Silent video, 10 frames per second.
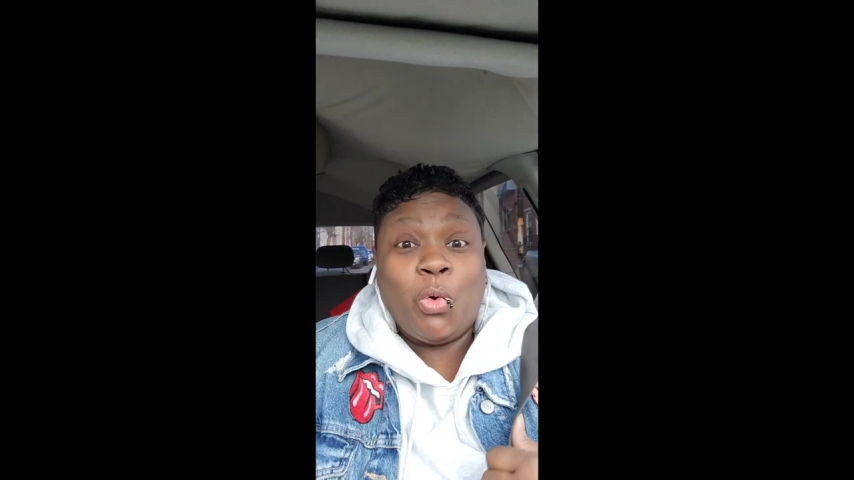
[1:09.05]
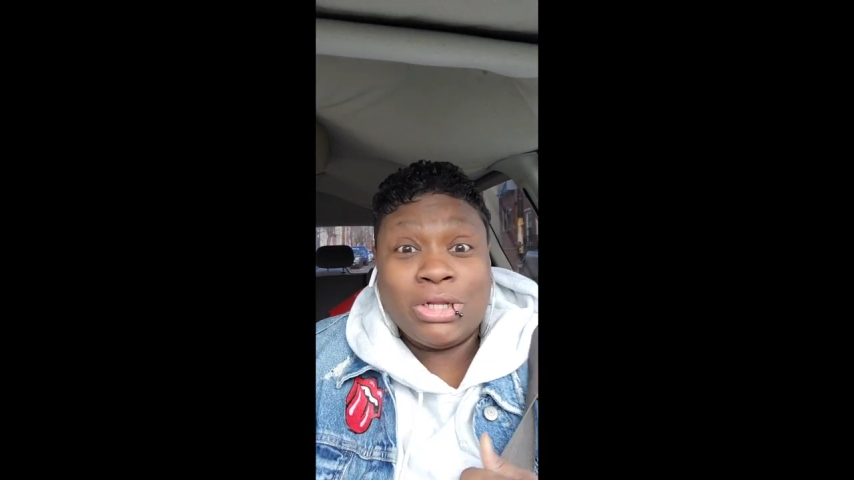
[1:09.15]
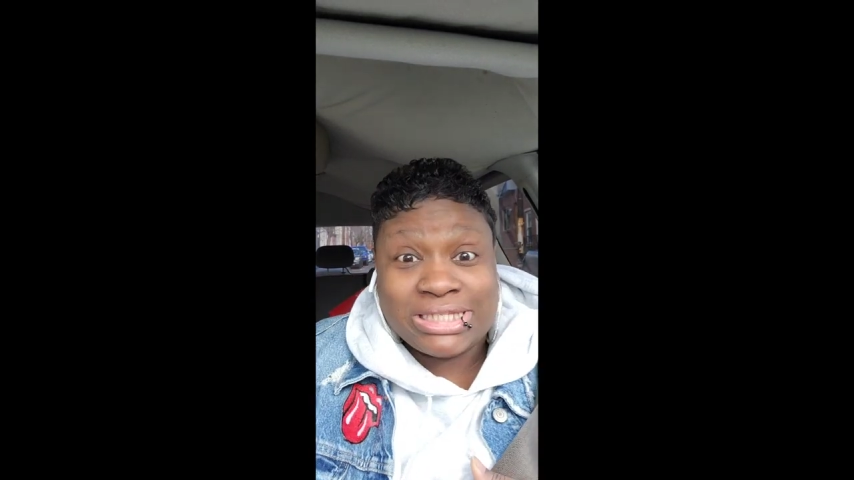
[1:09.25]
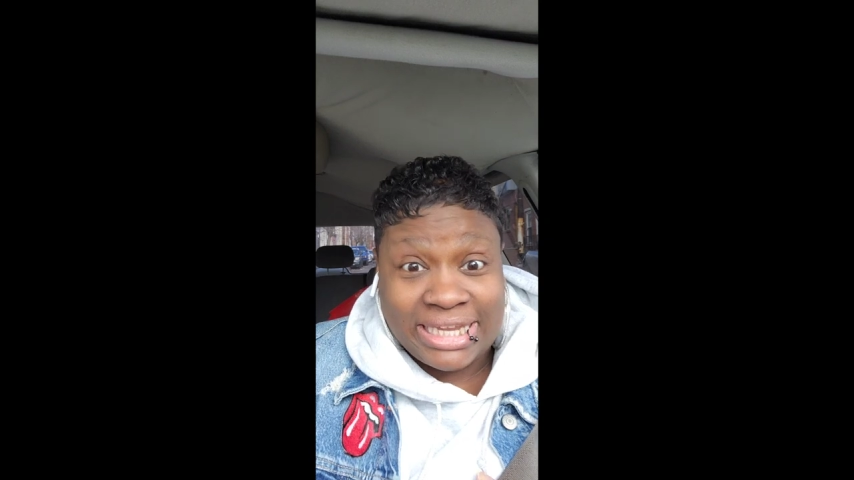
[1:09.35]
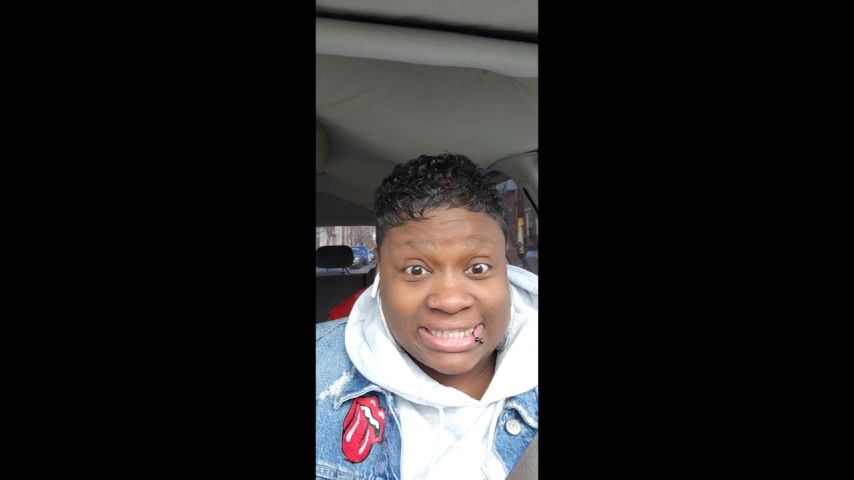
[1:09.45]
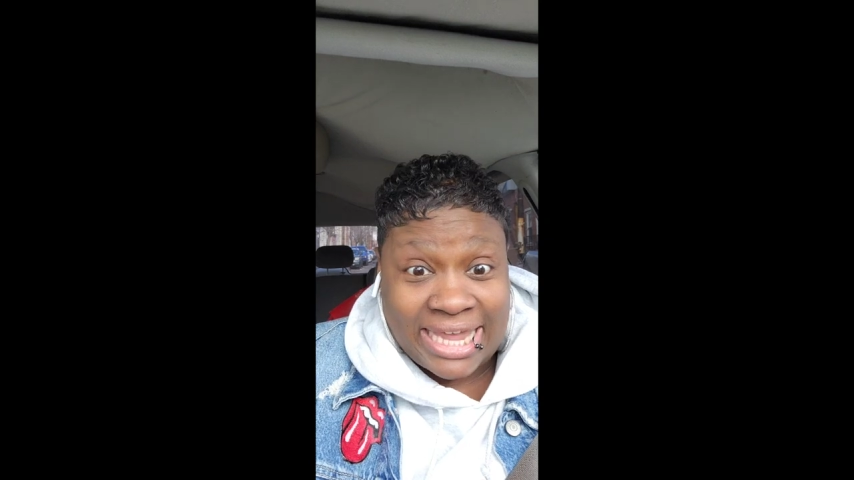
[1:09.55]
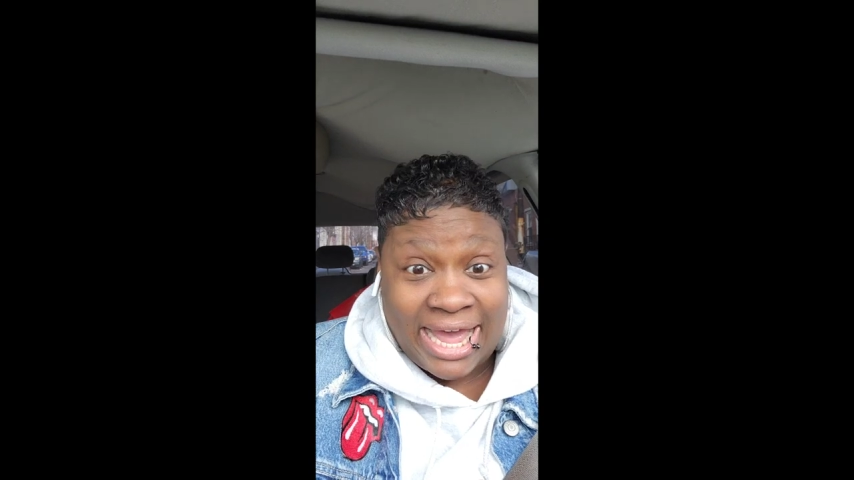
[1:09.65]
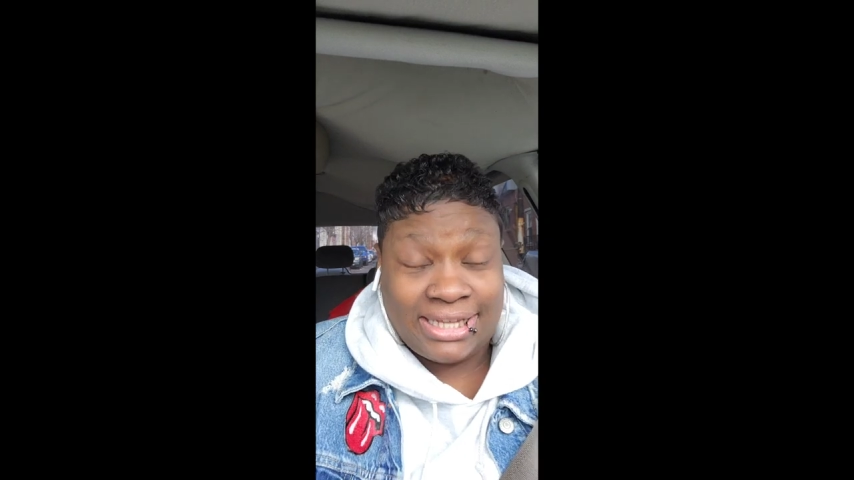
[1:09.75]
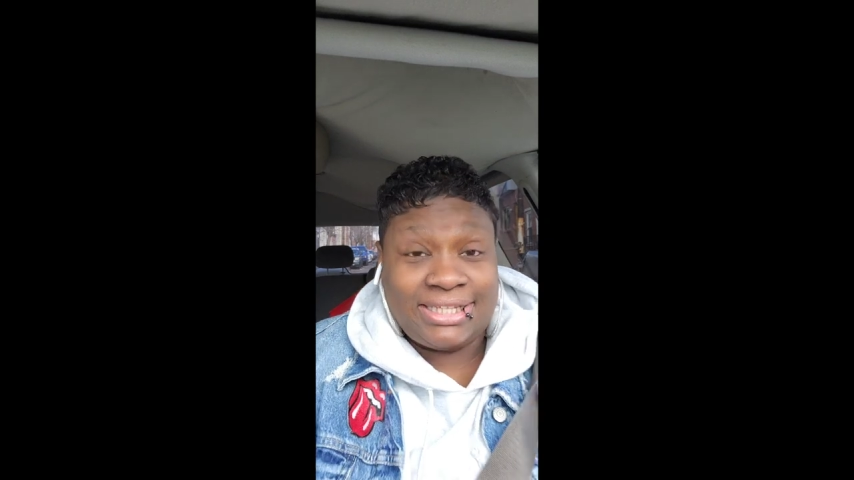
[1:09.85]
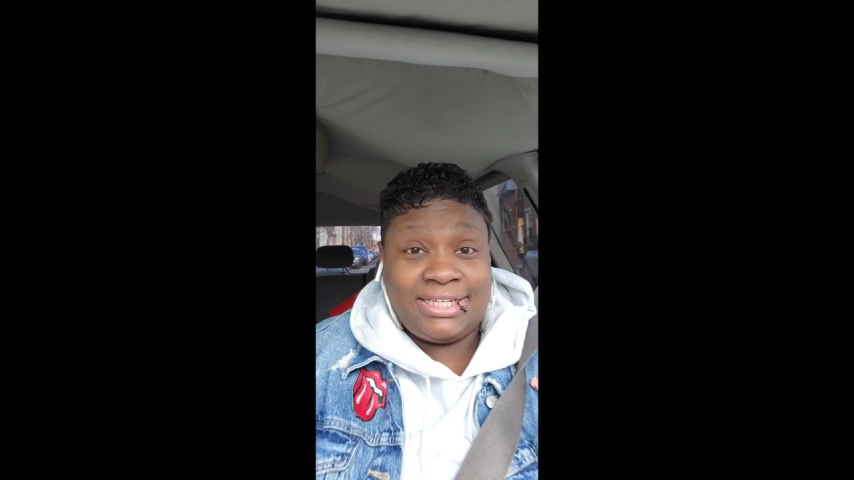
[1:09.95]
on
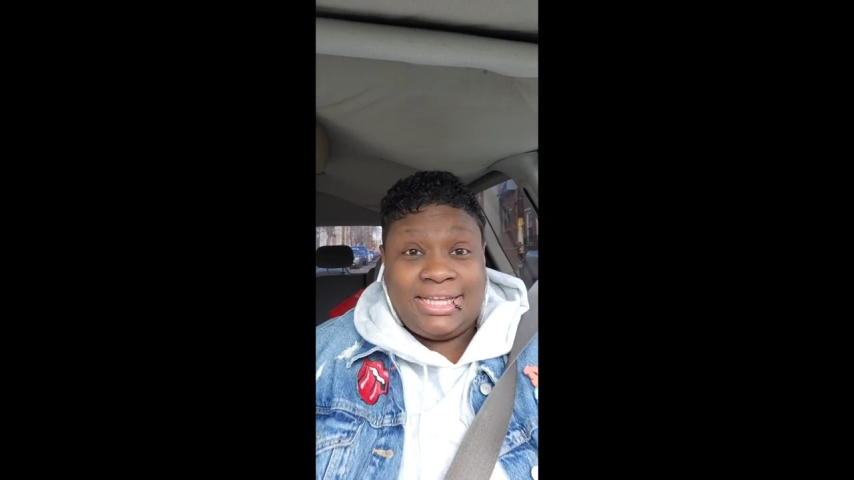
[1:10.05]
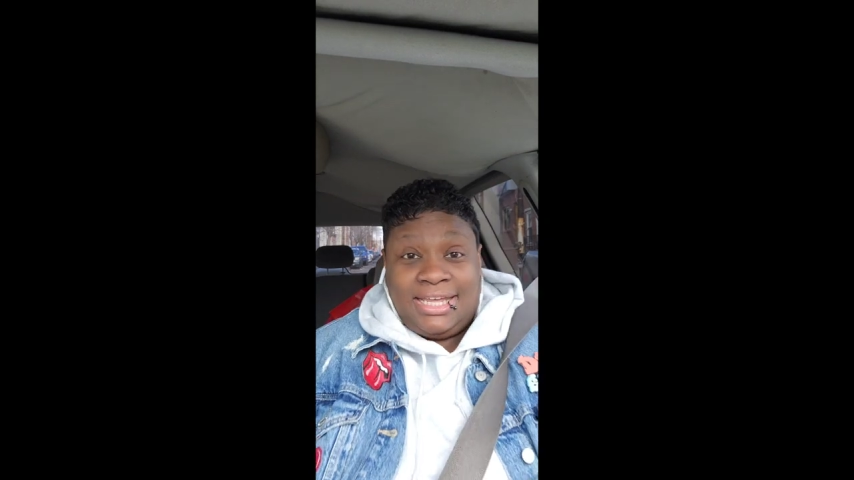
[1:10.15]
TikTok.